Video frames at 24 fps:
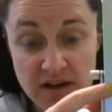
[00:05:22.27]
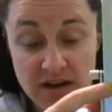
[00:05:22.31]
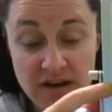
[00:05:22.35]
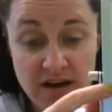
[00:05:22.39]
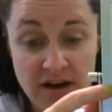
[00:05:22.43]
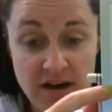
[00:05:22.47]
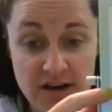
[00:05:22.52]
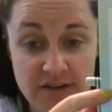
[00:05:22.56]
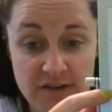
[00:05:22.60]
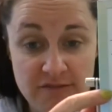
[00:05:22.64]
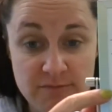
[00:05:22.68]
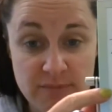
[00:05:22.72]

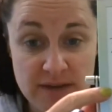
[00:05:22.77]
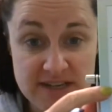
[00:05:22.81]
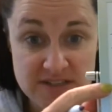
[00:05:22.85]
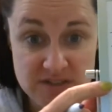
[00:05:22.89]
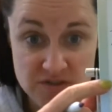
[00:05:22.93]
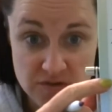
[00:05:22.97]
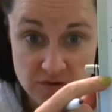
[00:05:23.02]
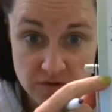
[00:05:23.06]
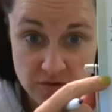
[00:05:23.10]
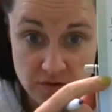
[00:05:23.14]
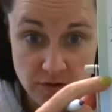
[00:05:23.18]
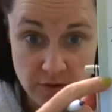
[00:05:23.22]
of my
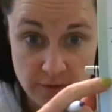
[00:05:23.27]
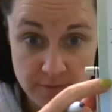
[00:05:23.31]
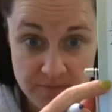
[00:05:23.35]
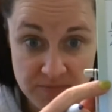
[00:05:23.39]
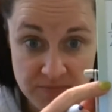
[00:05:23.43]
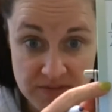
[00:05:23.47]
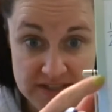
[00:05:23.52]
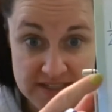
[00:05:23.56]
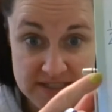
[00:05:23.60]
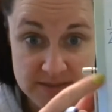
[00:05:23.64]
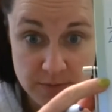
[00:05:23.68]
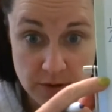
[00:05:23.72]
circle
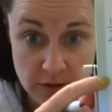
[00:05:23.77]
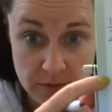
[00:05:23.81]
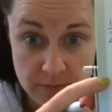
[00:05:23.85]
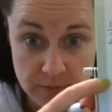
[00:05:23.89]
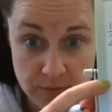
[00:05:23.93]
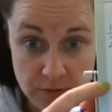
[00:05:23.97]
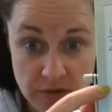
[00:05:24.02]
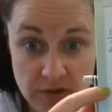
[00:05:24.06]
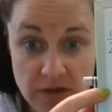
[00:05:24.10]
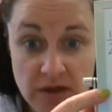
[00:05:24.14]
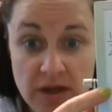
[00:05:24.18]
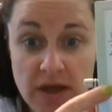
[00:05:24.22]
is
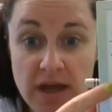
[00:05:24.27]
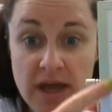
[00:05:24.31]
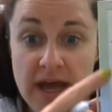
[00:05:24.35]
purple